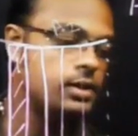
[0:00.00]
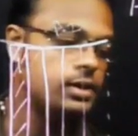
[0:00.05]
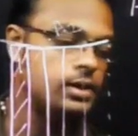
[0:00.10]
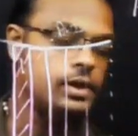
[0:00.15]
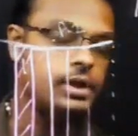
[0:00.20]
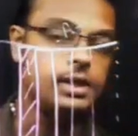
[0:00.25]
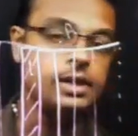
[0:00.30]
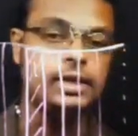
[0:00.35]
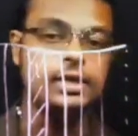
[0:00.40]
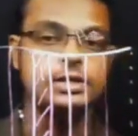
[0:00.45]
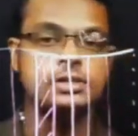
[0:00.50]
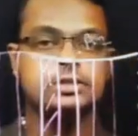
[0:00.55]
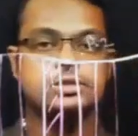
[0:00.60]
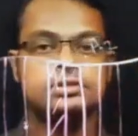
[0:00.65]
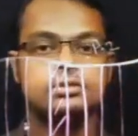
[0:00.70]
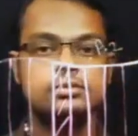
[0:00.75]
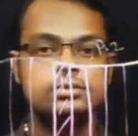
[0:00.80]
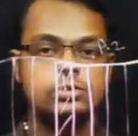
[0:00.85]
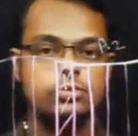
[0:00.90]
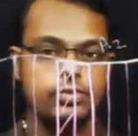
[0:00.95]
Dx.
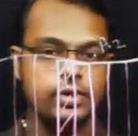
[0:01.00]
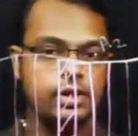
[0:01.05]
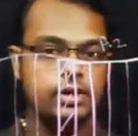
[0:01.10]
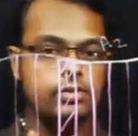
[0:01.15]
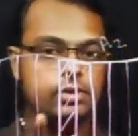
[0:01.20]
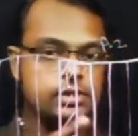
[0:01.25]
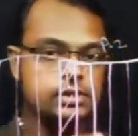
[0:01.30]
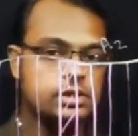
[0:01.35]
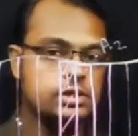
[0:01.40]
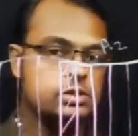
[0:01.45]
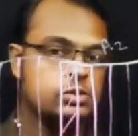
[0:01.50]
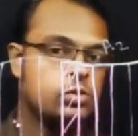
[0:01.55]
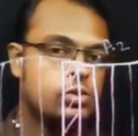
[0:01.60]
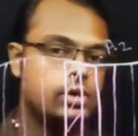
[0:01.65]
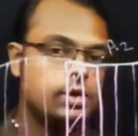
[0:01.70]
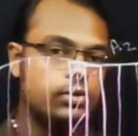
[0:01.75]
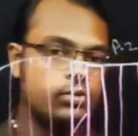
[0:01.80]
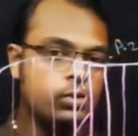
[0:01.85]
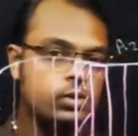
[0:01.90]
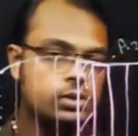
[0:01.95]
So we have discussed
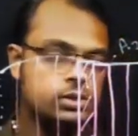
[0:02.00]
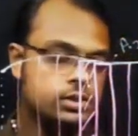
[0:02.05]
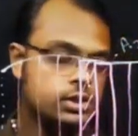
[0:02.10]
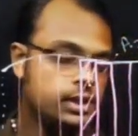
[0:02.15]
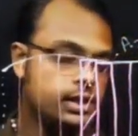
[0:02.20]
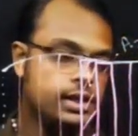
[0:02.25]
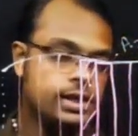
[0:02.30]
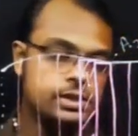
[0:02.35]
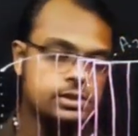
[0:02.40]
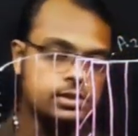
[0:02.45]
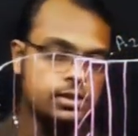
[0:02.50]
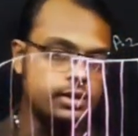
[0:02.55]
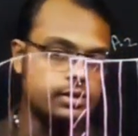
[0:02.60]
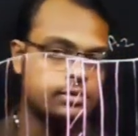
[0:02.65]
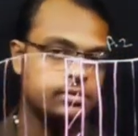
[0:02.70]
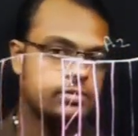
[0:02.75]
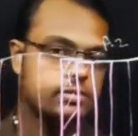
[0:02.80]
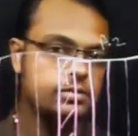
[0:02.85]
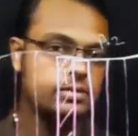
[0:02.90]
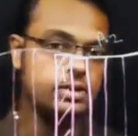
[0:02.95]
already what is a dx, right?
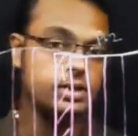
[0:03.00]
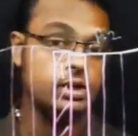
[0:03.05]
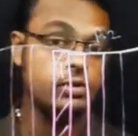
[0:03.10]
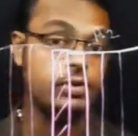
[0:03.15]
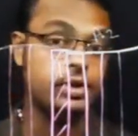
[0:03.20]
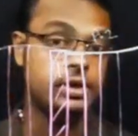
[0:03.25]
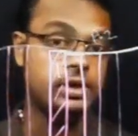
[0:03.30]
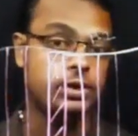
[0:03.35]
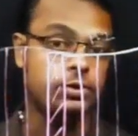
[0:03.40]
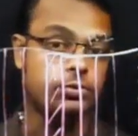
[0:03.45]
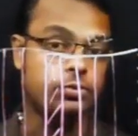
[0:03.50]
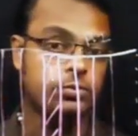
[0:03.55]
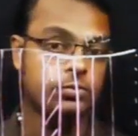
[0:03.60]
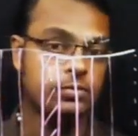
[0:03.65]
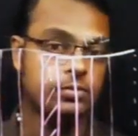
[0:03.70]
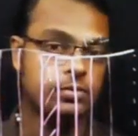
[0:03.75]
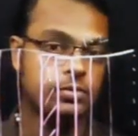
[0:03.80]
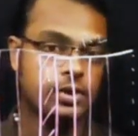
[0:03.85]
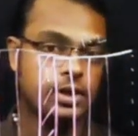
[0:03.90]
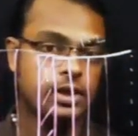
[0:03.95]
Derivative.
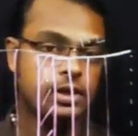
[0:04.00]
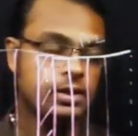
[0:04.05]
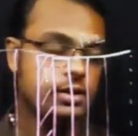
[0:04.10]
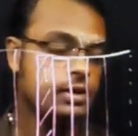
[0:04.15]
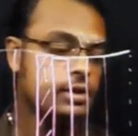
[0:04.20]
Okay.